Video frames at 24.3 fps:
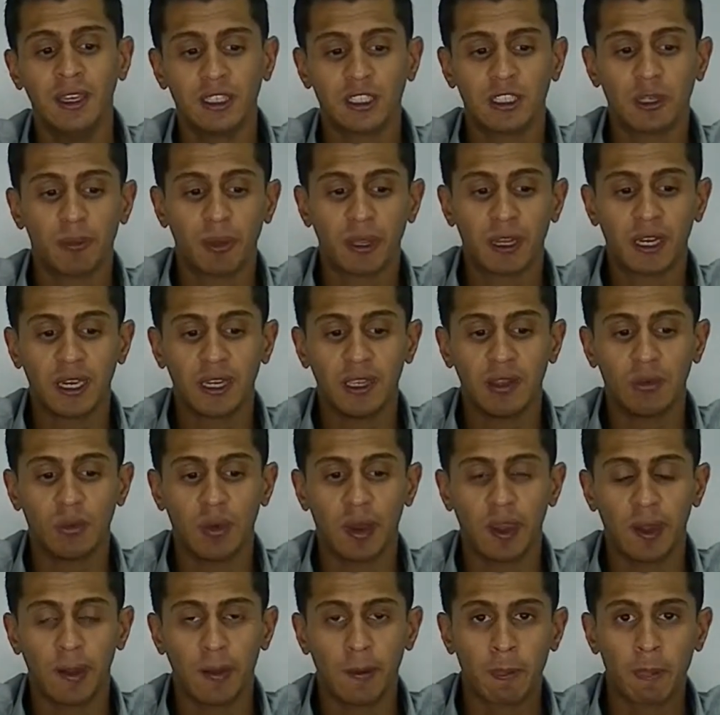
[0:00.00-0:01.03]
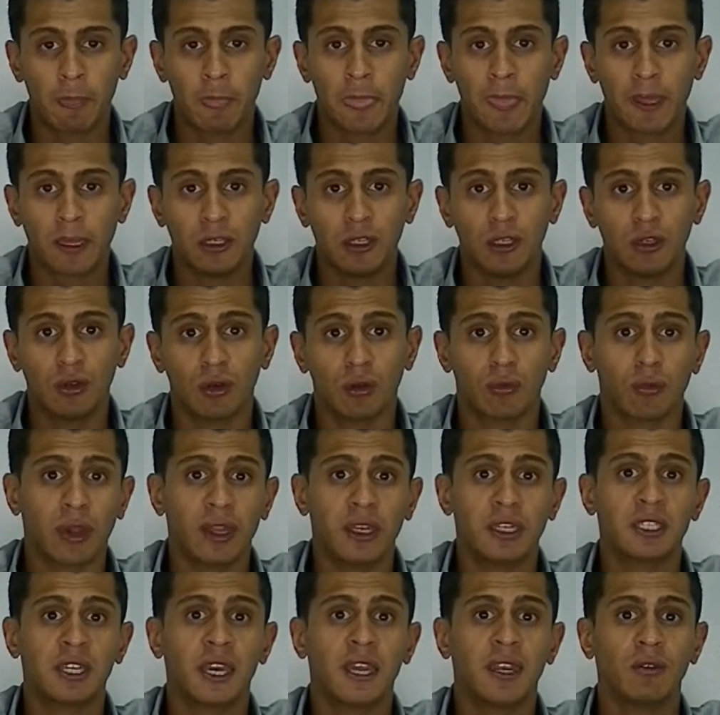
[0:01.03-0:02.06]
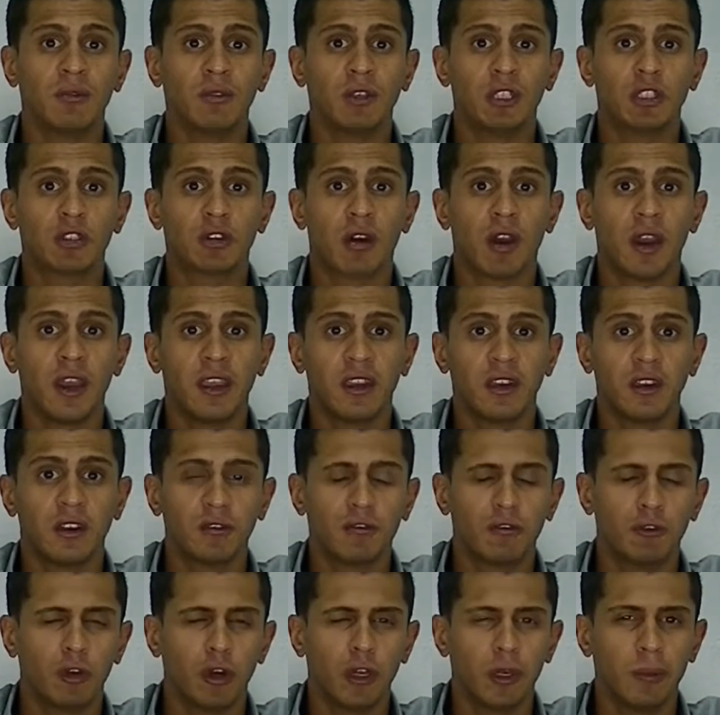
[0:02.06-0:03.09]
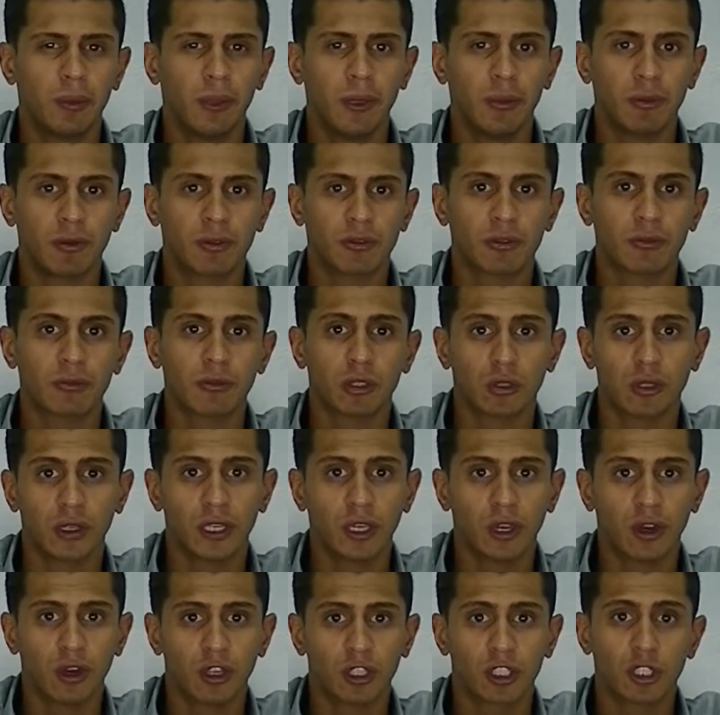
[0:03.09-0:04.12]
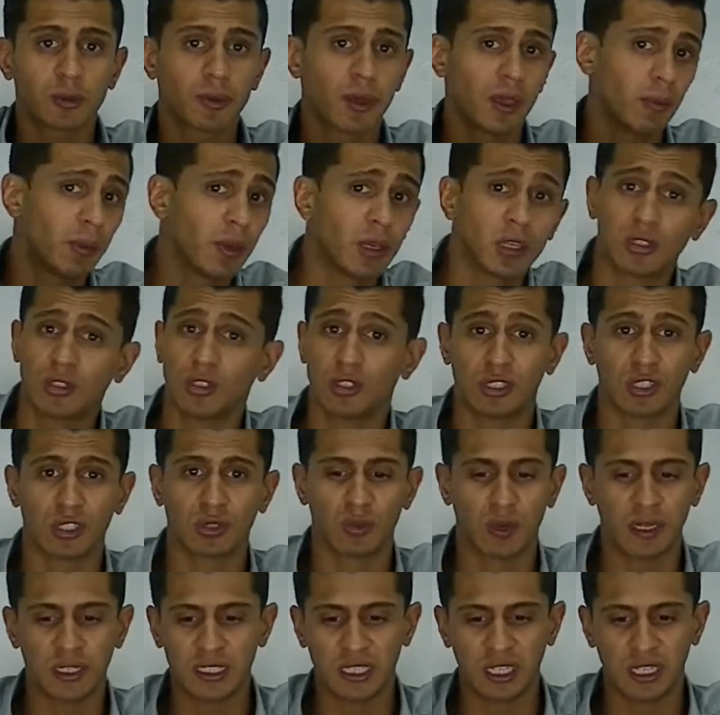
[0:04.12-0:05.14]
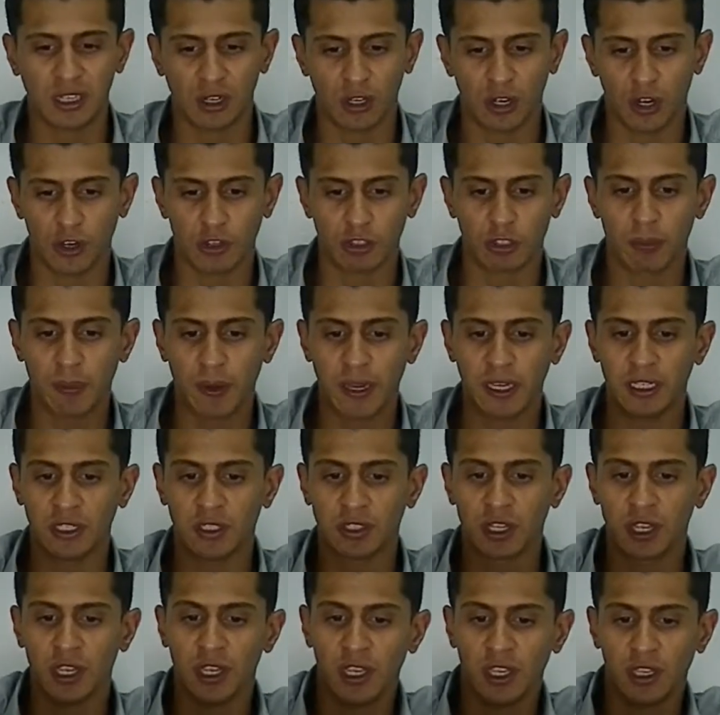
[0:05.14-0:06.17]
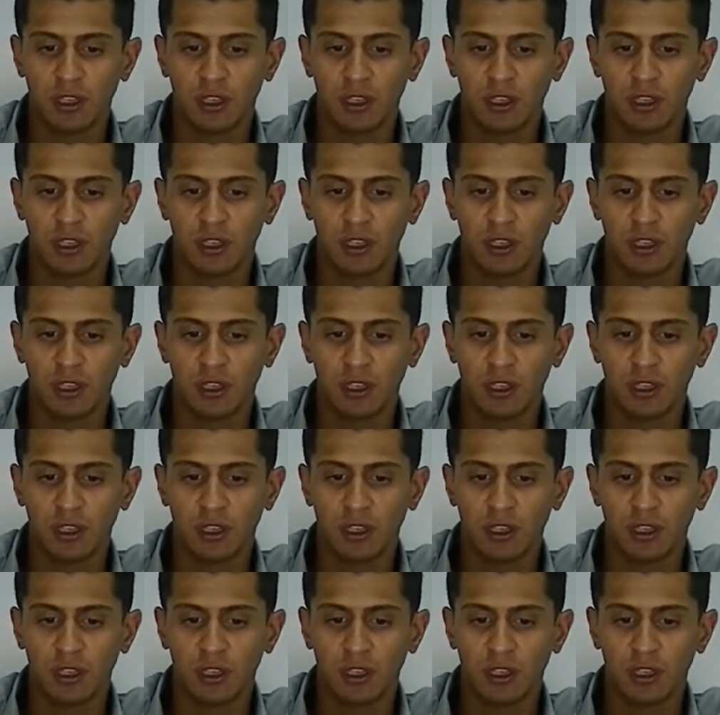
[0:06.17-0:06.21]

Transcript: Typically, you when you do a RAID 10, we try and avoid people from doing the hot spare because you're just wasting a lot of space.